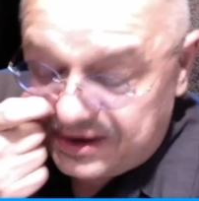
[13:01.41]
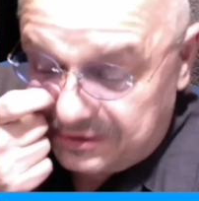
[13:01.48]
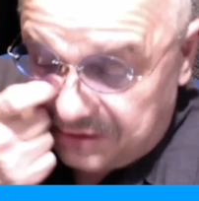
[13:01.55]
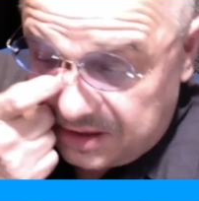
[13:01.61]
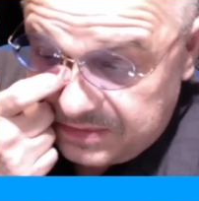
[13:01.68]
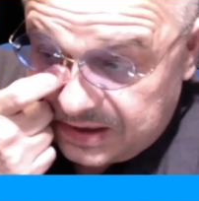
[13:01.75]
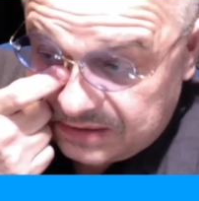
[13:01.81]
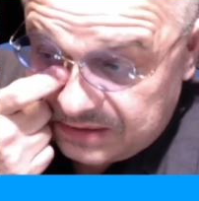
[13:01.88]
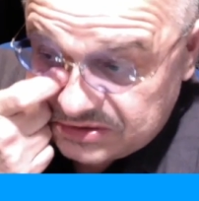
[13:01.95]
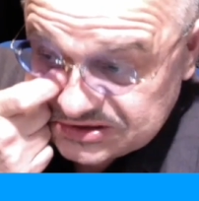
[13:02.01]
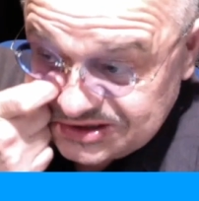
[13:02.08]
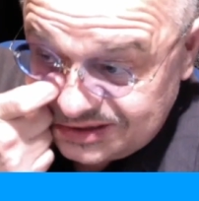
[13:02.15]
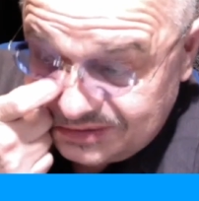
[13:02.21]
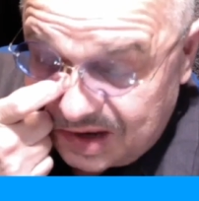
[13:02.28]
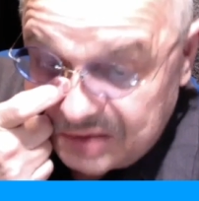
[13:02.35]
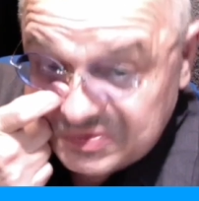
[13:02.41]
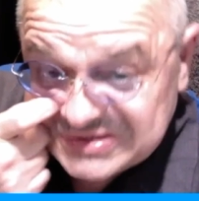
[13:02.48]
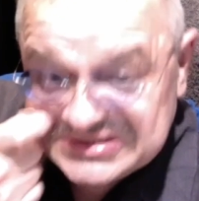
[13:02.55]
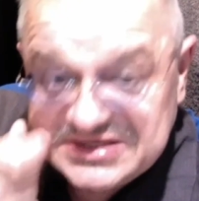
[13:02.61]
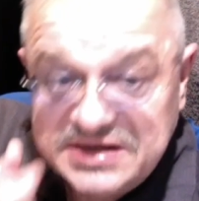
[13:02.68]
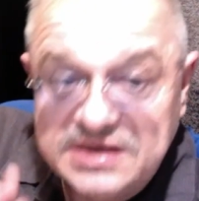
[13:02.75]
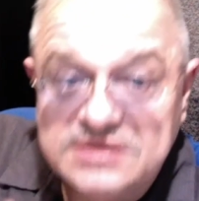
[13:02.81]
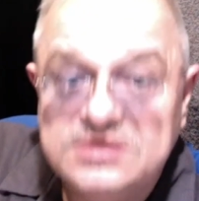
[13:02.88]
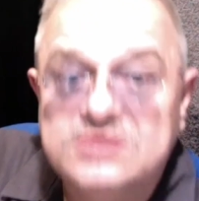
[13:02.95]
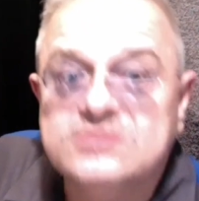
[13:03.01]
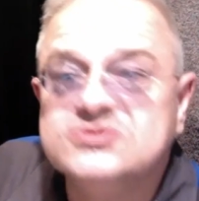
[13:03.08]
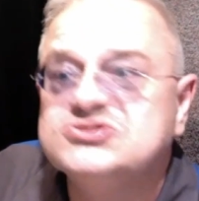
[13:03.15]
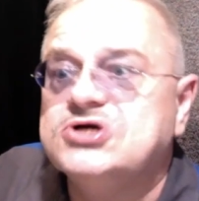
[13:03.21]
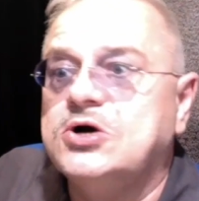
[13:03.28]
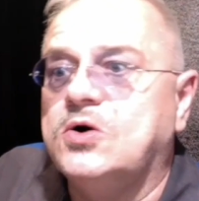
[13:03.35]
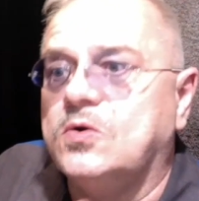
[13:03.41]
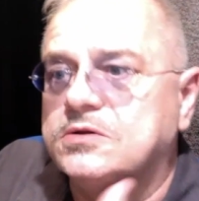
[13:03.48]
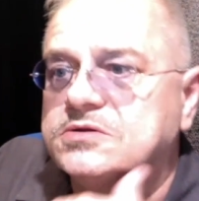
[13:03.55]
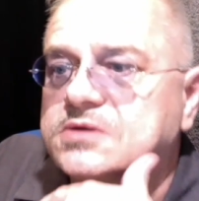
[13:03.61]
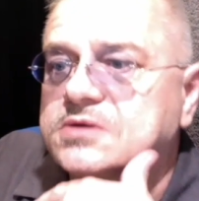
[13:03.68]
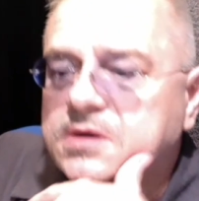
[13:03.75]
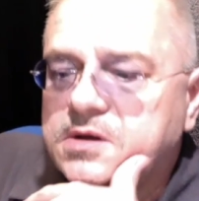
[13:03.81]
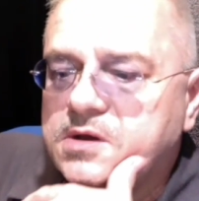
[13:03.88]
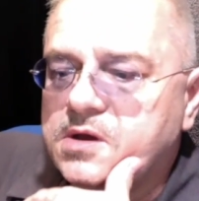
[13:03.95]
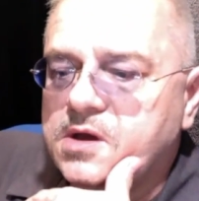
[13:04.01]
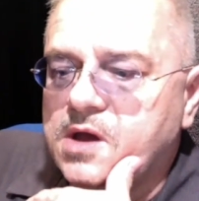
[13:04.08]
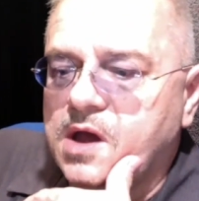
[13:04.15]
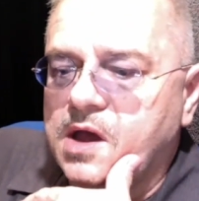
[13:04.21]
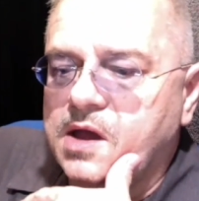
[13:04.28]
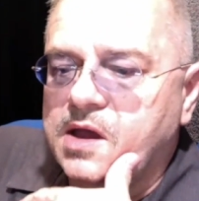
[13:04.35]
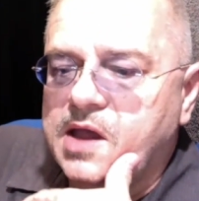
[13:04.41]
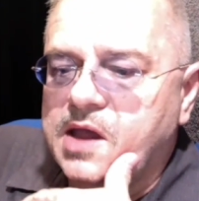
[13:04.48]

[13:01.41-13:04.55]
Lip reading: I mean, not that early, but I was 10 years old,